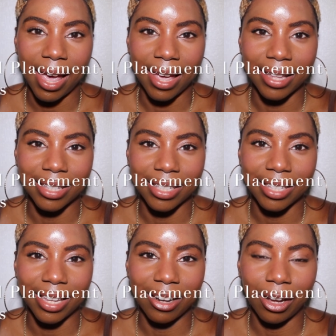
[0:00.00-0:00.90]
and
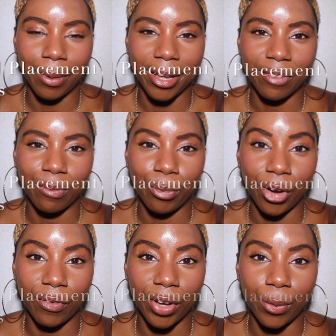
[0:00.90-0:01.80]
in our
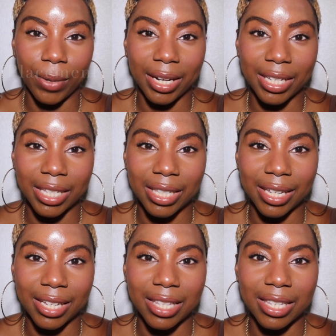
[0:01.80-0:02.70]
profile we
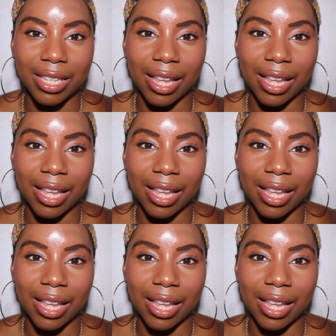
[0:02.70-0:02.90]
listed